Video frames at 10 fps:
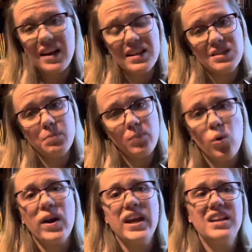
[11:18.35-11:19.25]
He's a
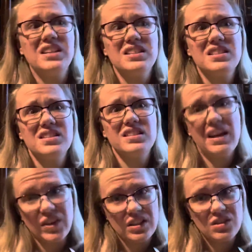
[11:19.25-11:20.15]
boy and he's
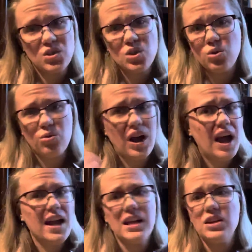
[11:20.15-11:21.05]
7, so
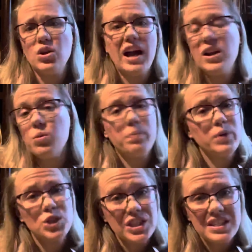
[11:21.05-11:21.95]
I don't
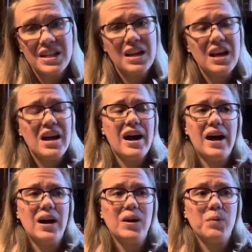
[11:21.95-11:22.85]
push it.
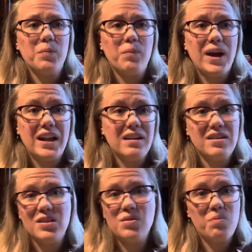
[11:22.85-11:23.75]
And
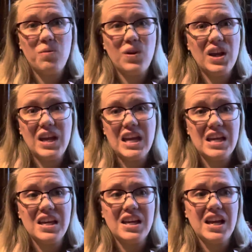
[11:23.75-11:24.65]

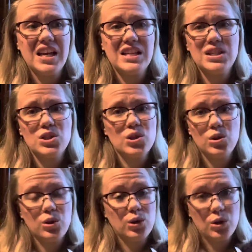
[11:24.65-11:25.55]
he is
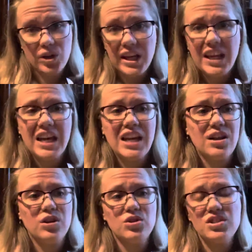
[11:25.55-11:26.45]
learning and
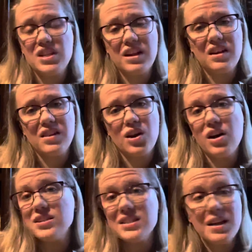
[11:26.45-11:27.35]
understanding the
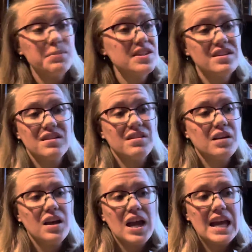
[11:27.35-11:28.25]
concepts, and
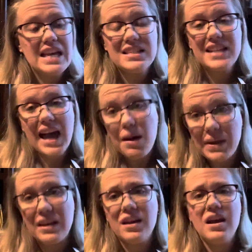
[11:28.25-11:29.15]
he's happy.